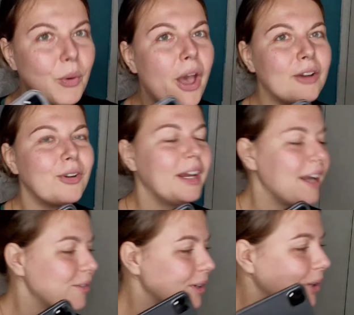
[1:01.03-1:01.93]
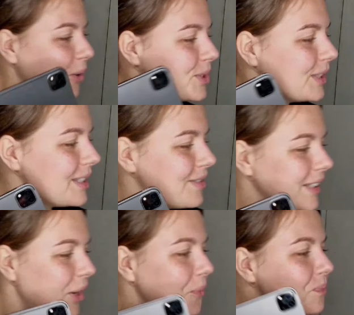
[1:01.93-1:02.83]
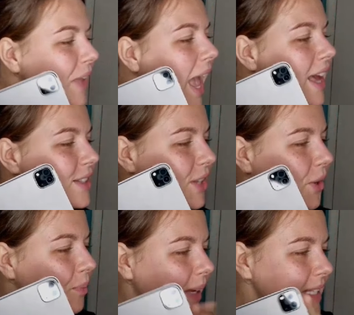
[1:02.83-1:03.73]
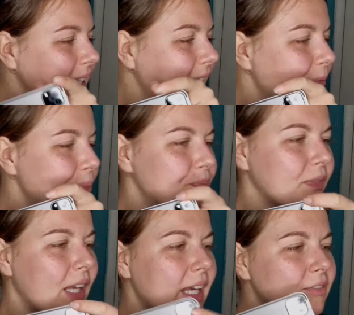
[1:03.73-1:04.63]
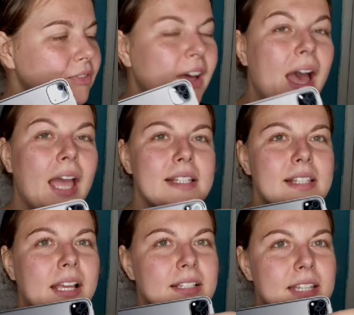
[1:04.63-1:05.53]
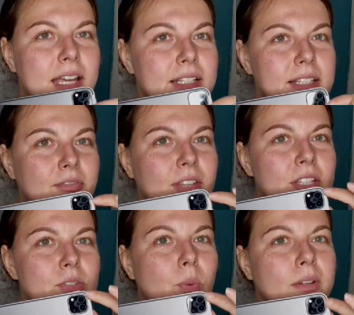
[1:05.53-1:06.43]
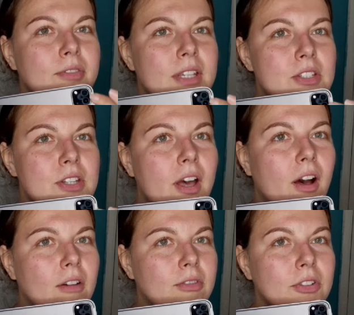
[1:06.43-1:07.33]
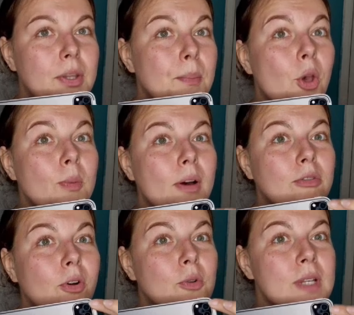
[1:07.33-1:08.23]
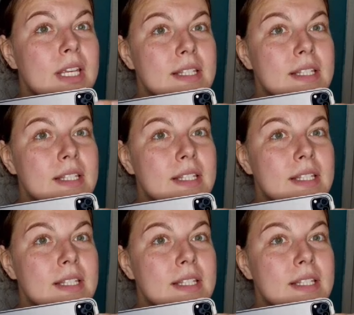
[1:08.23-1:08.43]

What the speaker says: right now recording this video. So basically, if I said that one feature of the mobile phone is the